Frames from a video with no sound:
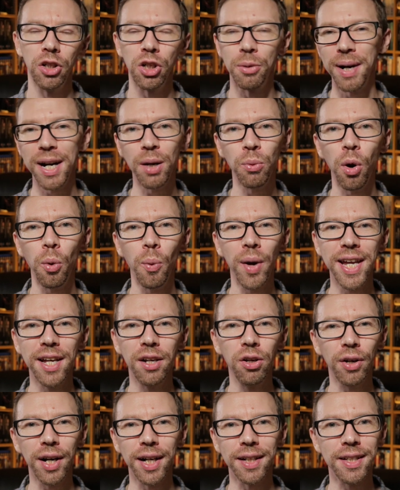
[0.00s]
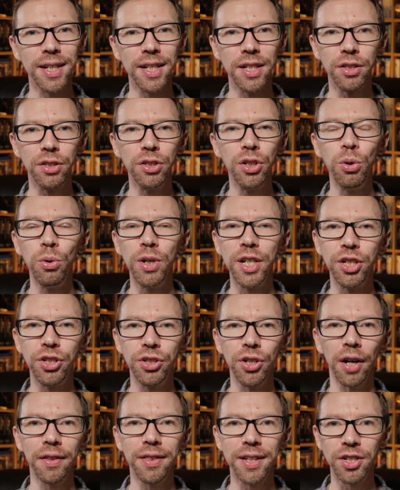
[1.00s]
No matter what way you look at these newly
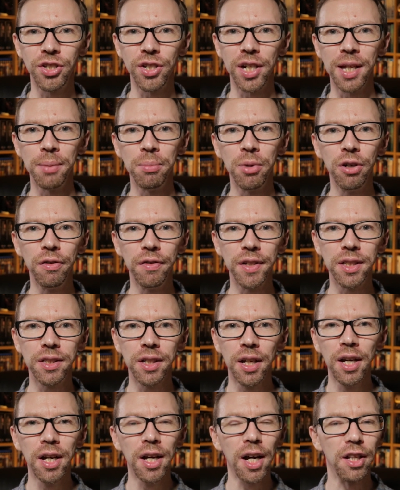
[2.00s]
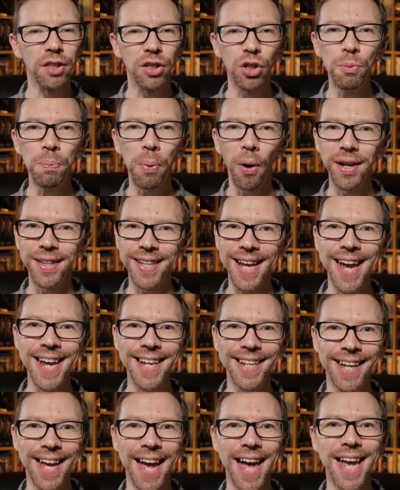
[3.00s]
shot digitally movies, a
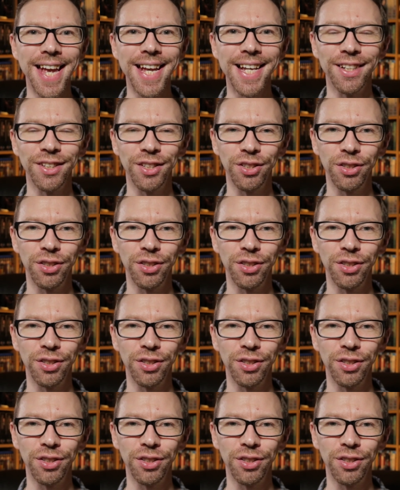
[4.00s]
2.8K